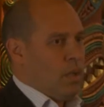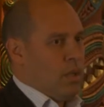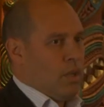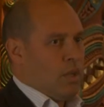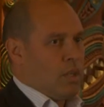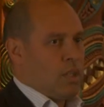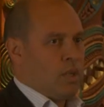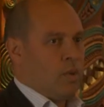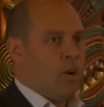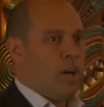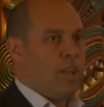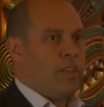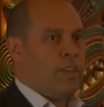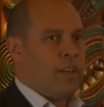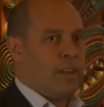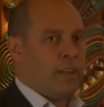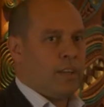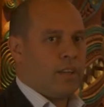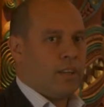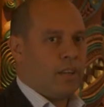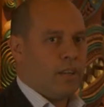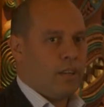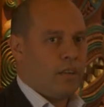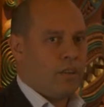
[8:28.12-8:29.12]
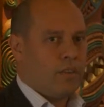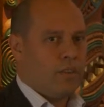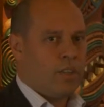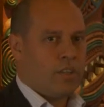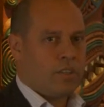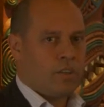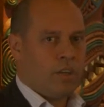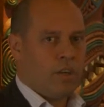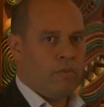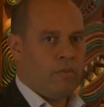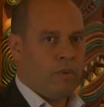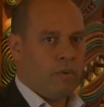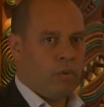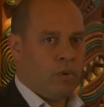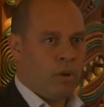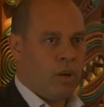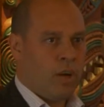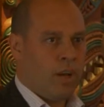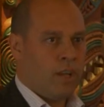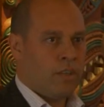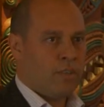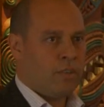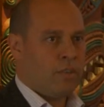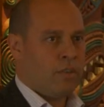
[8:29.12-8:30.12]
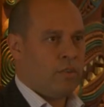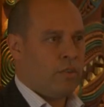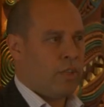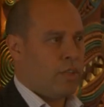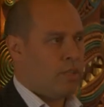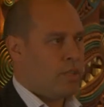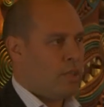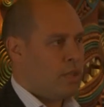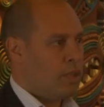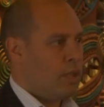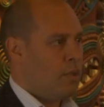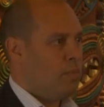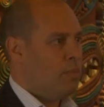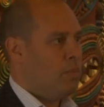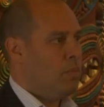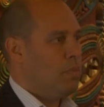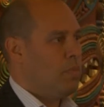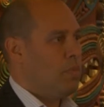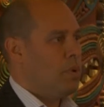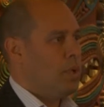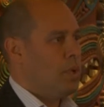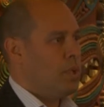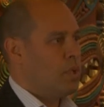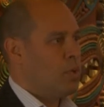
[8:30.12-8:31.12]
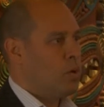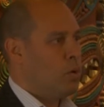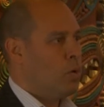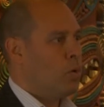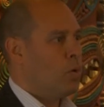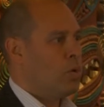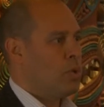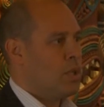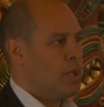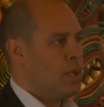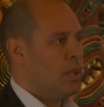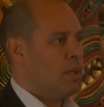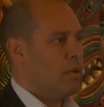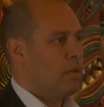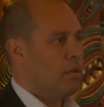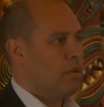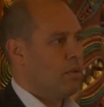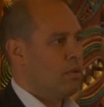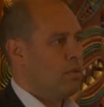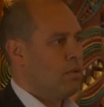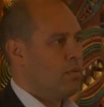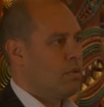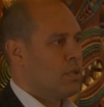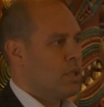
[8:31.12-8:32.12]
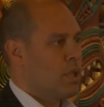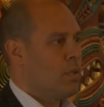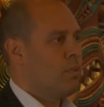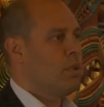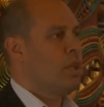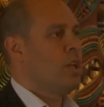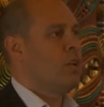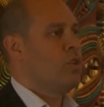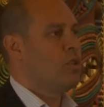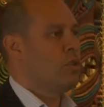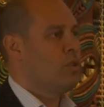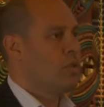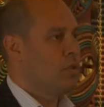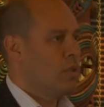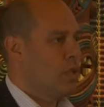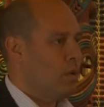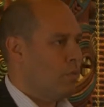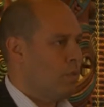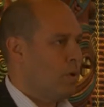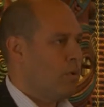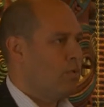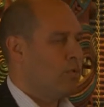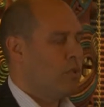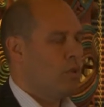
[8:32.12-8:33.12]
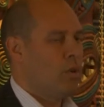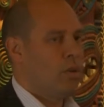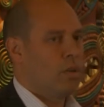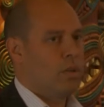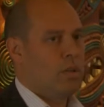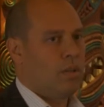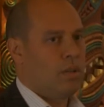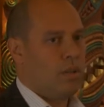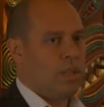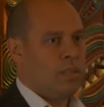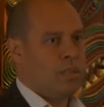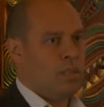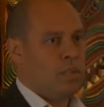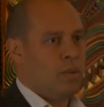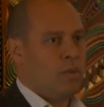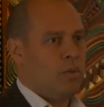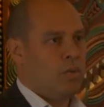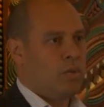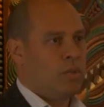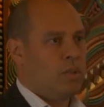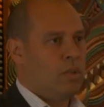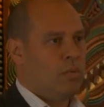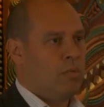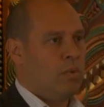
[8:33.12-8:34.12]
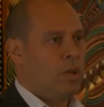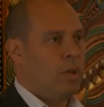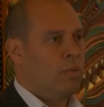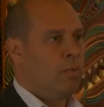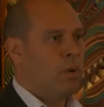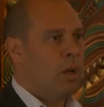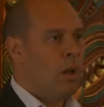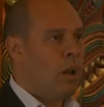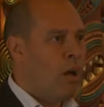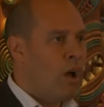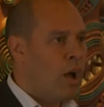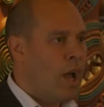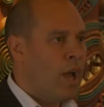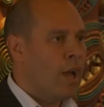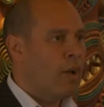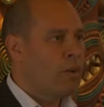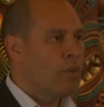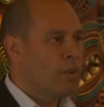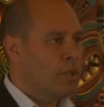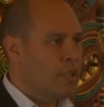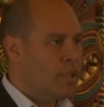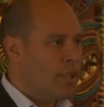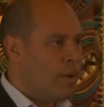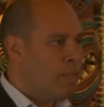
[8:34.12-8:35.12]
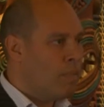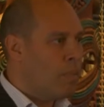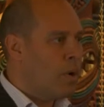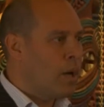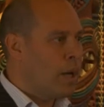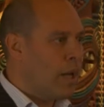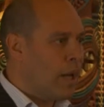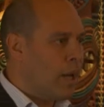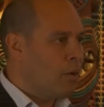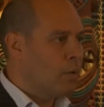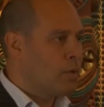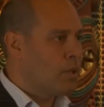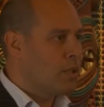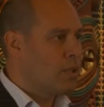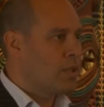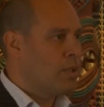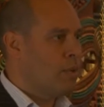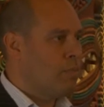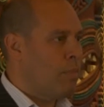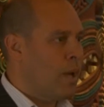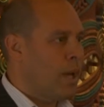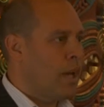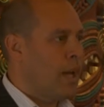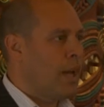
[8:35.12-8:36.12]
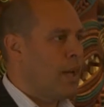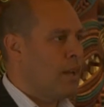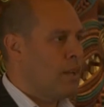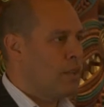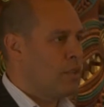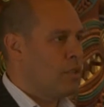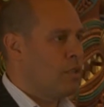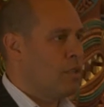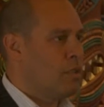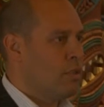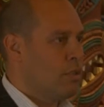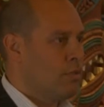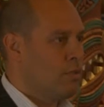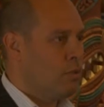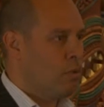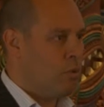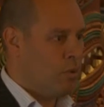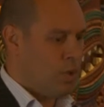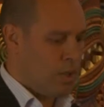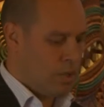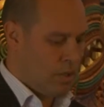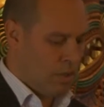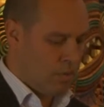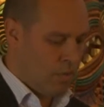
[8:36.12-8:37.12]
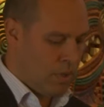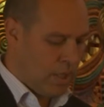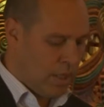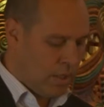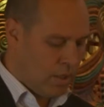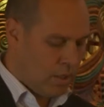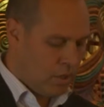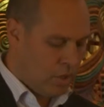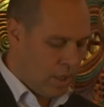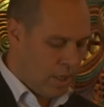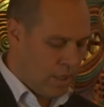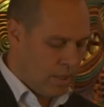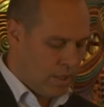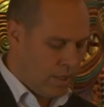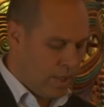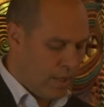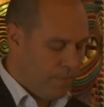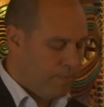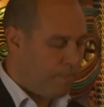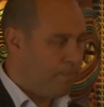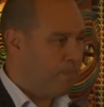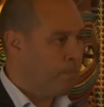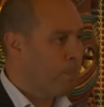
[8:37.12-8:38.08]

So I think this over-reliance on the system is causing some of the issues that we've got as a culture. We're relying on somebody else to make our decisions for us, so we need to change that.